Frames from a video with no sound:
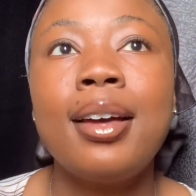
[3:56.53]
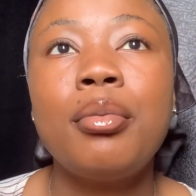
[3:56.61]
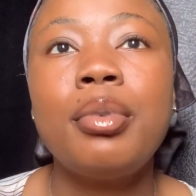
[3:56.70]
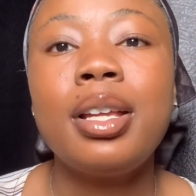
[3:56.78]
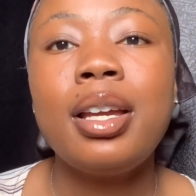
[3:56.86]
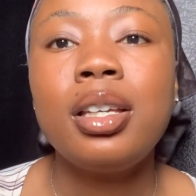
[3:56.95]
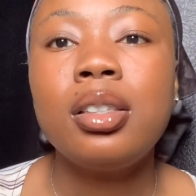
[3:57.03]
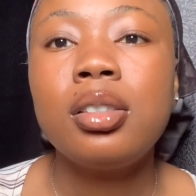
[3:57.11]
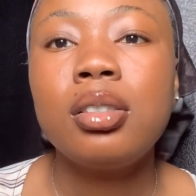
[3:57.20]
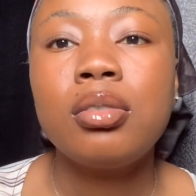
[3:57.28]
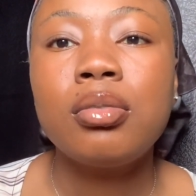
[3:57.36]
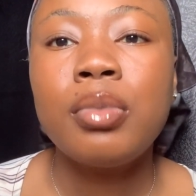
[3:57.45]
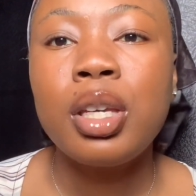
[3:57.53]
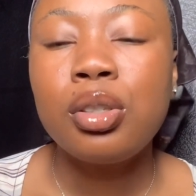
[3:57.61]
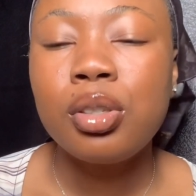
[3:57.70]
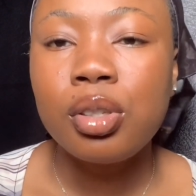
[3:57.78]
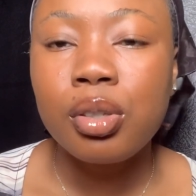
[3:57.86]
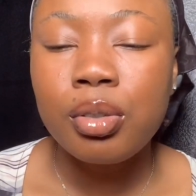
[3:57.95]
when I went
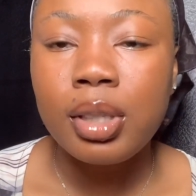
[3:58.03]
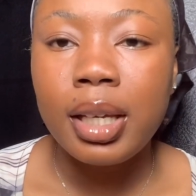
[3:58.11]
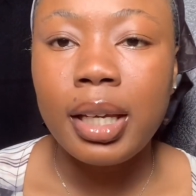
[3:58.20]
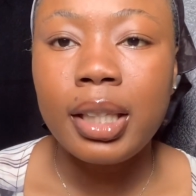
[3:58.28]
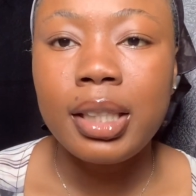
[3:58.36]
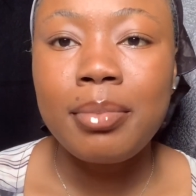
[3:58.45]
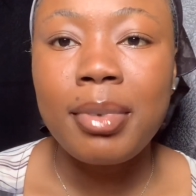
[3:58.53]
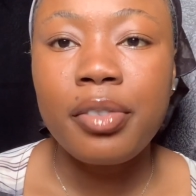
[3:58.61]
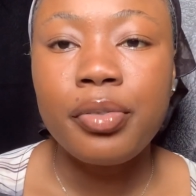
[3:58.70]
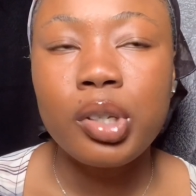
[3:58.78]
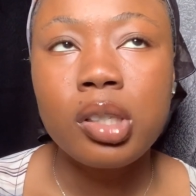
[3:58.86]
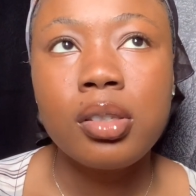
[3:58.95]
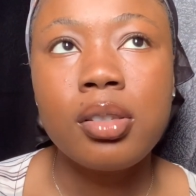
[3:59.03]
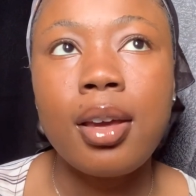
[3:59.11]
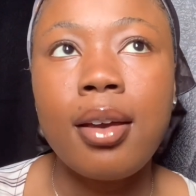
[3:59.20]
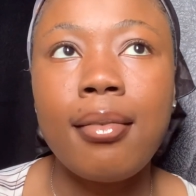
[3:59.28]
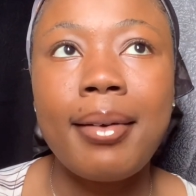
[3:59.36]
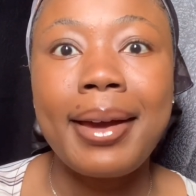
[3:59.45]
to school then, in my first
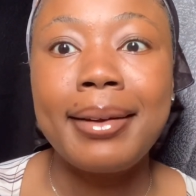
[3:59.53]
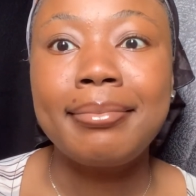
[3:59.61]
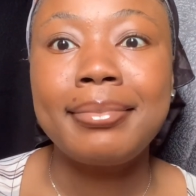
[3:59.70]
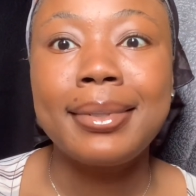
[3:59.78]
year, I